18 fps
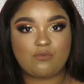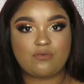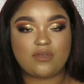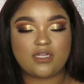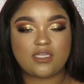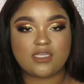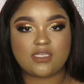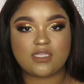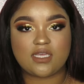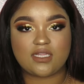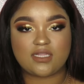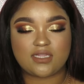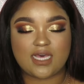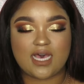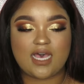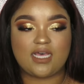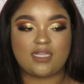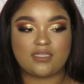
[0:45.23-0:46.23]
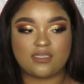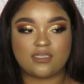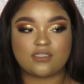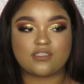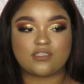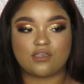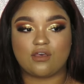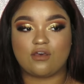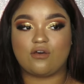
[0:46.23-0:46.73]
wanted the eye look
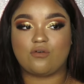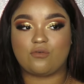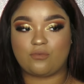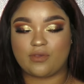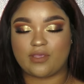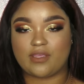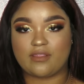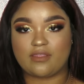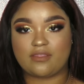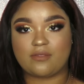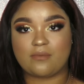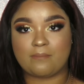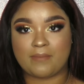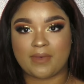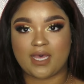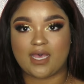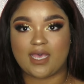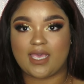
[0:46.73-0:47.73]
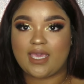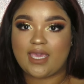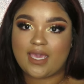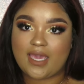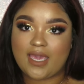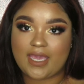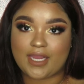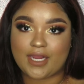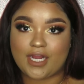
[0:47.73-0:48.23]
to go with my
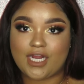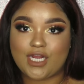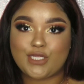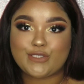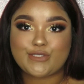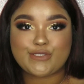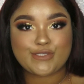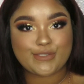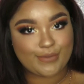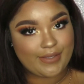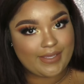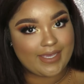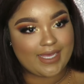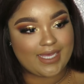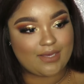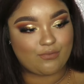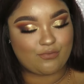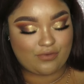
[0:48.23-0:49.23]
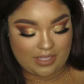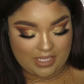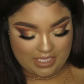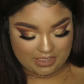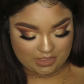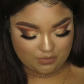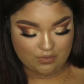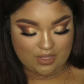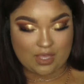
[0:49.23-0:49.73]
hair, so yeah,
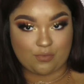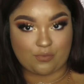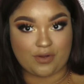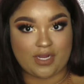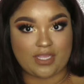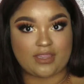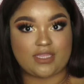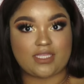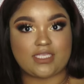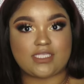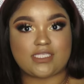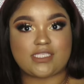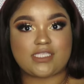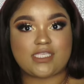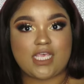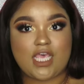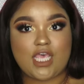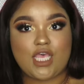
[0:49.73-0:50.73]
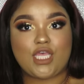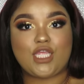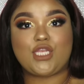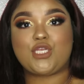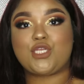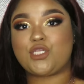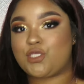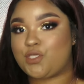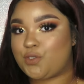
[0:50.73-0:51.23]
hence why I'm wearing this
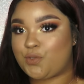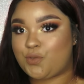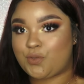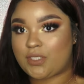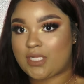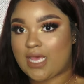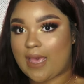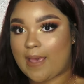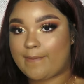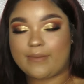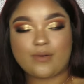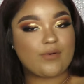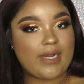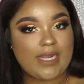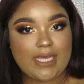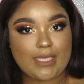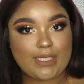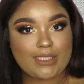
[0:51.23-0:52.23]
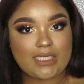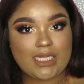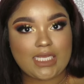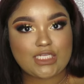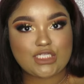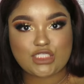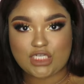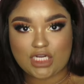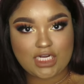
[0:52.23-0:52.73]
nude brown
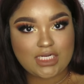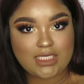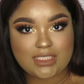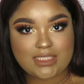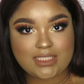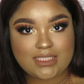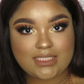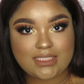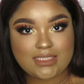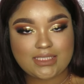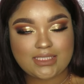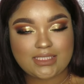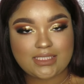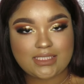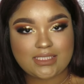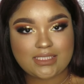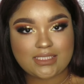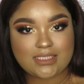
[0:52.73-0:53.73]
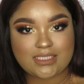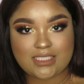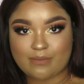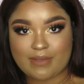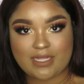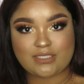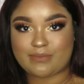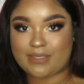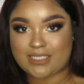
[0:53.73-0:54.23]
shirt to
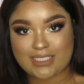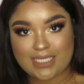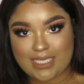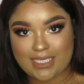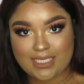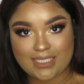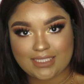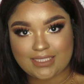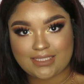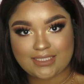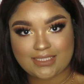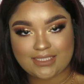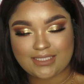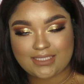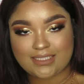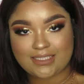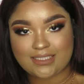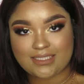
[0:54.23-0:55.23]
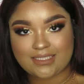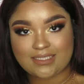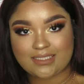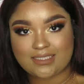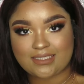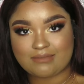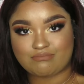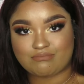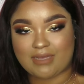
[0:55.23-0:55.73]
match my skin.
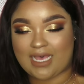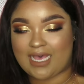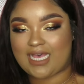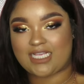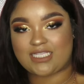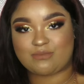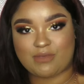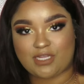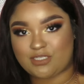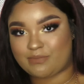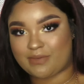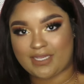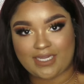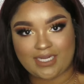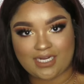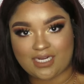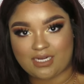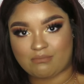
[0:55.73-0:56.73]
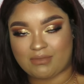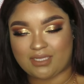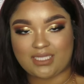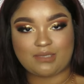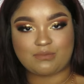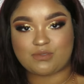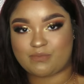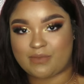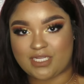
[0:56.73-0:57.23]
My eyes match my hair, my
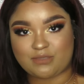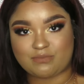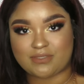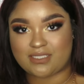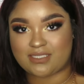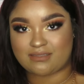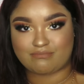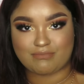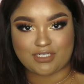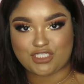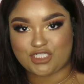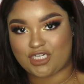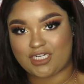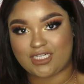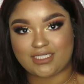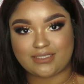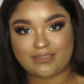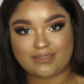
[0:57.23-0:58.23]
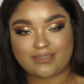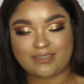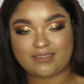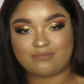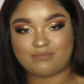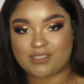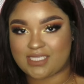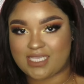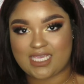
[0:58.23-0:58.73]
lips match my shirt,
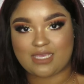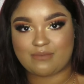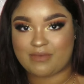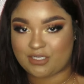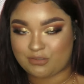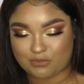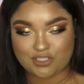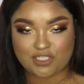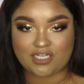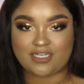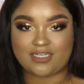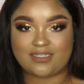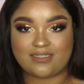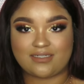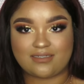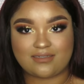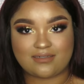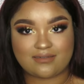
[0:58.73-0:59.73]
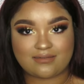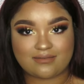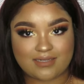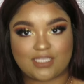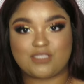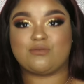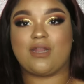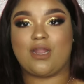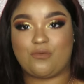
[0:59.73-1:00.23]
my skin match my shirt.
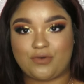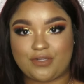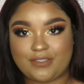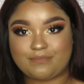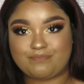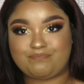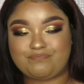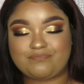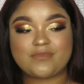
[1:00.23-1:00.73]
That's what I wanted.